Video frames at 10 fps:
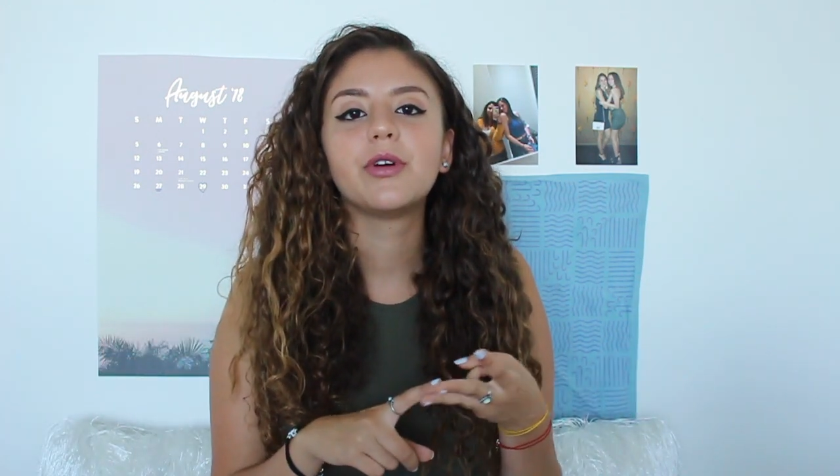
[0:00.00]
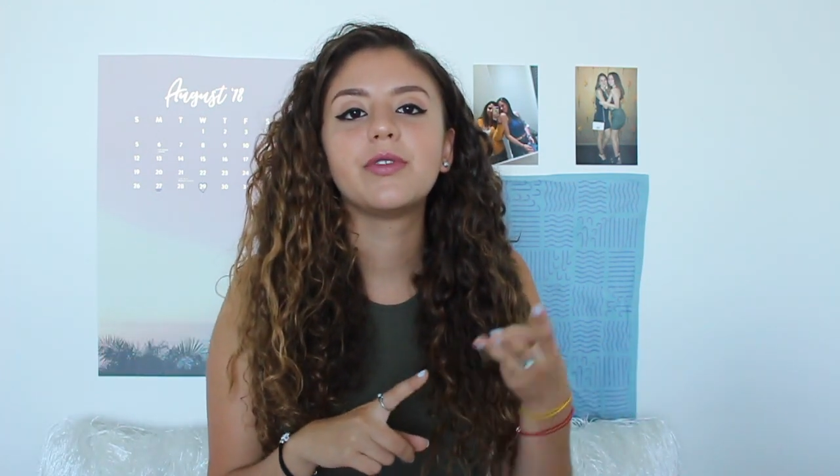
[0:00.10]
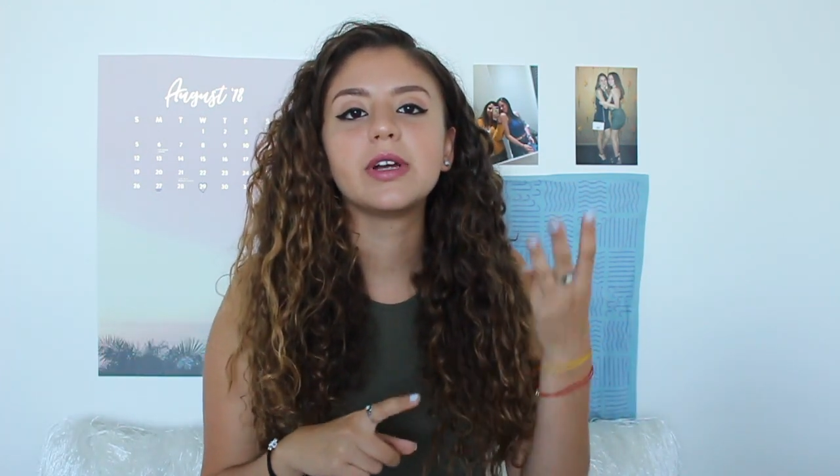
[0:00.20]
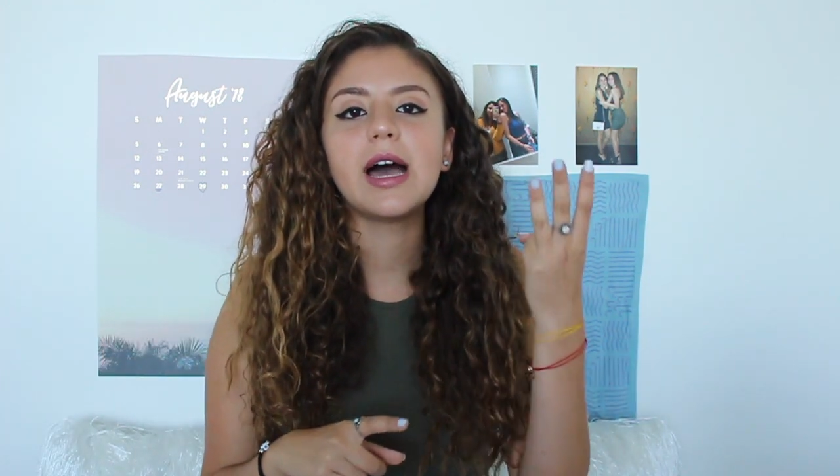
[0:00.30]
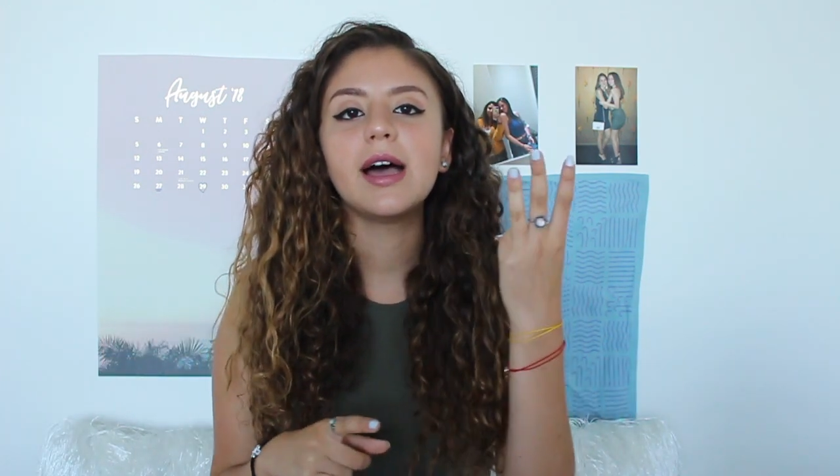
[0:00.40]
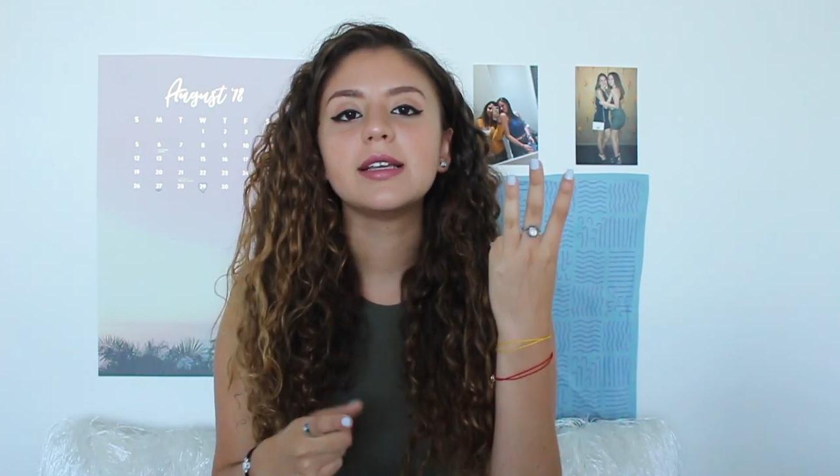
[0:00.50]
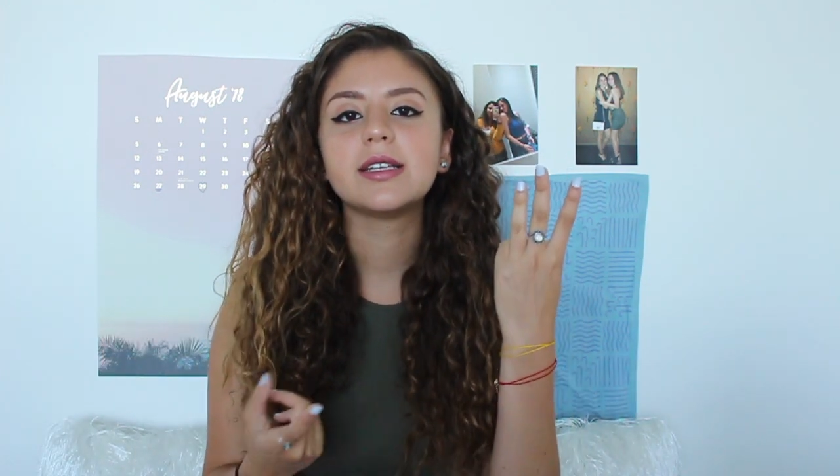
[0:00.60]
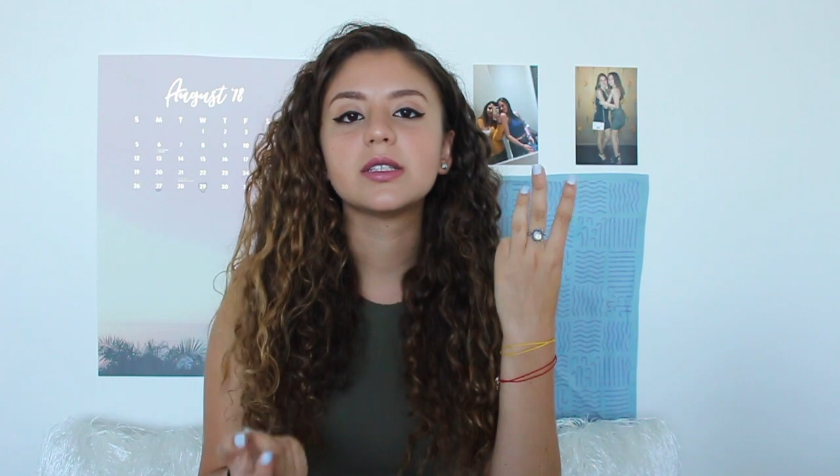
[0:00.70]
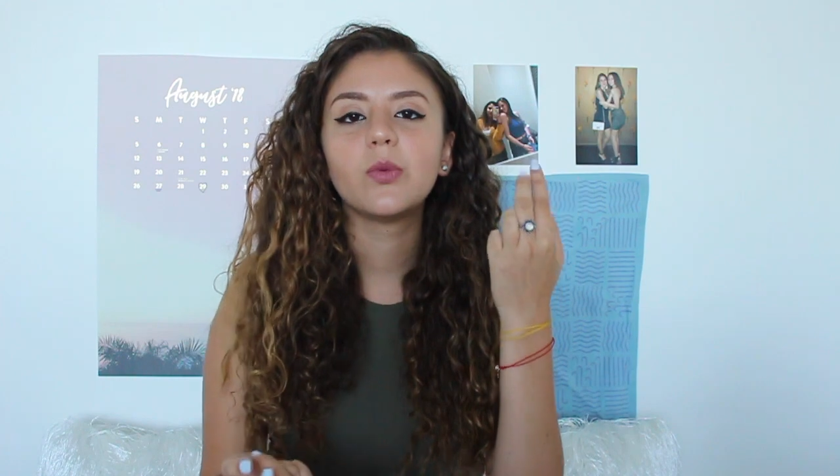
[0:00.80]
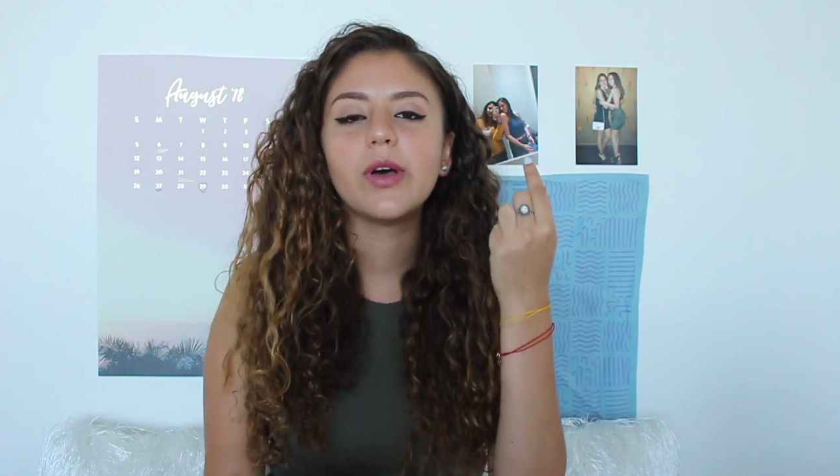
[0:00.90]
or for guys,
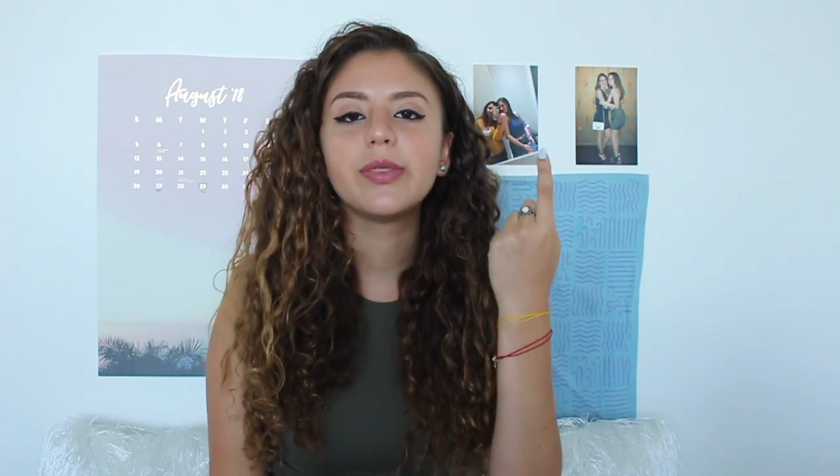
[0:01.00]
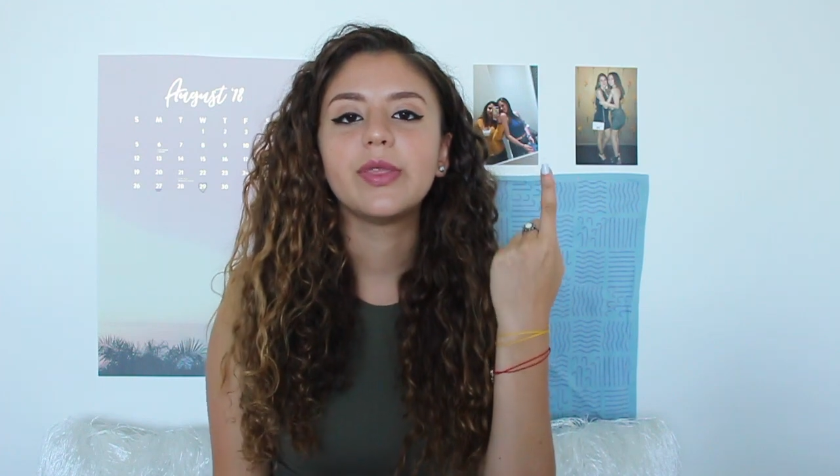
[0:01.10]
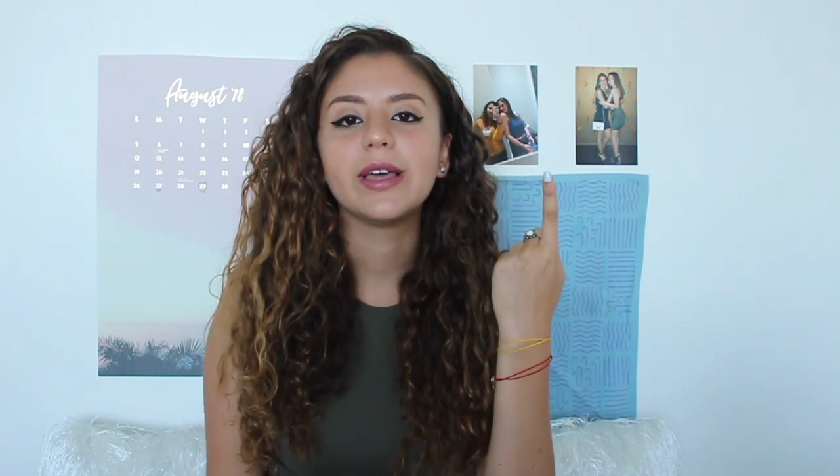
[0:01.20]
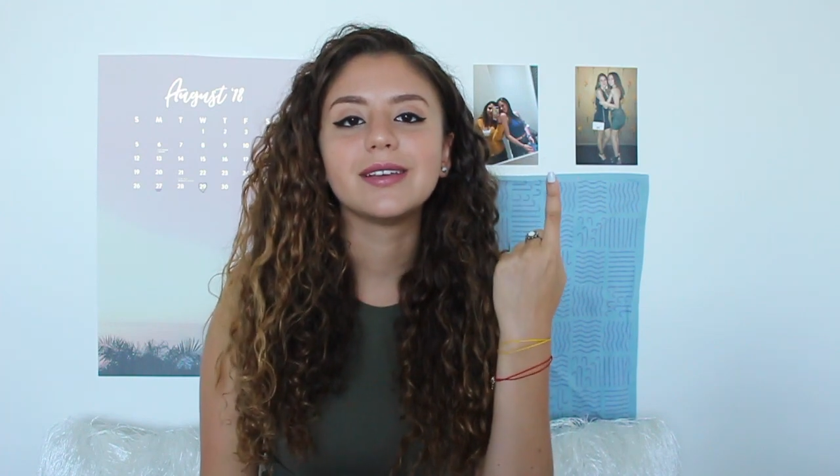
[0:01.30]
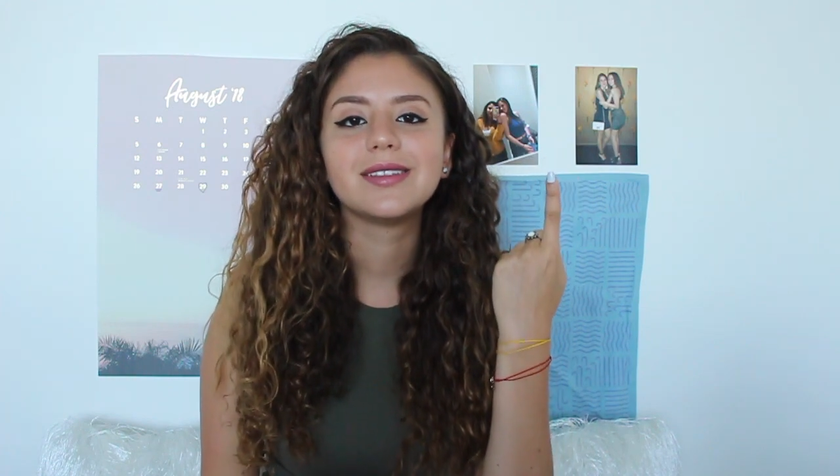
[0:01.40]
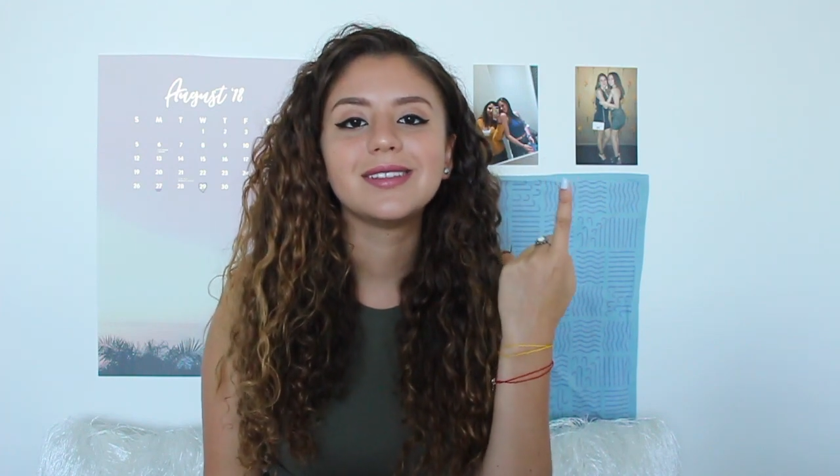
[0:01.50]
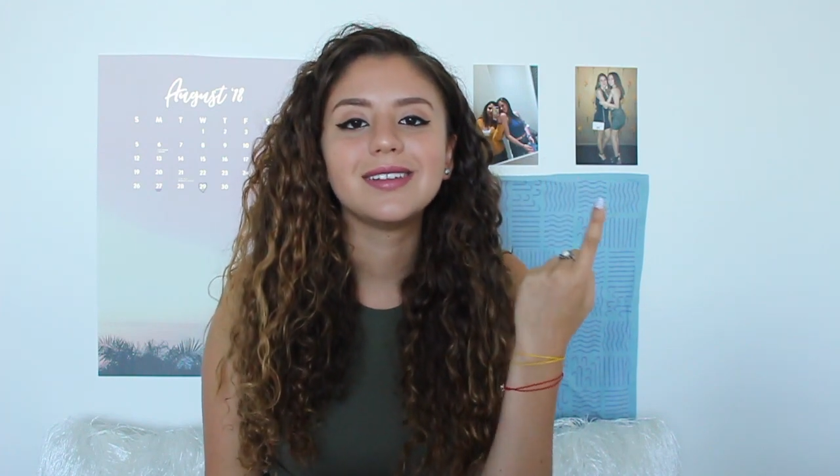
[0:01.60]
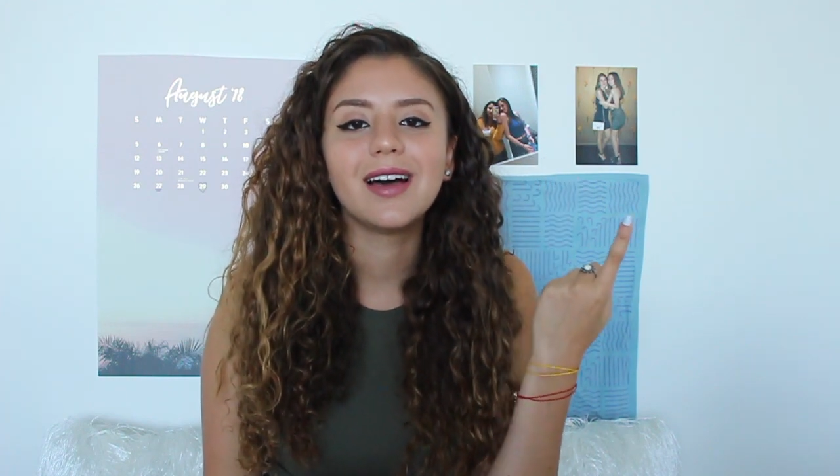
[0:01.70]
that's one thing since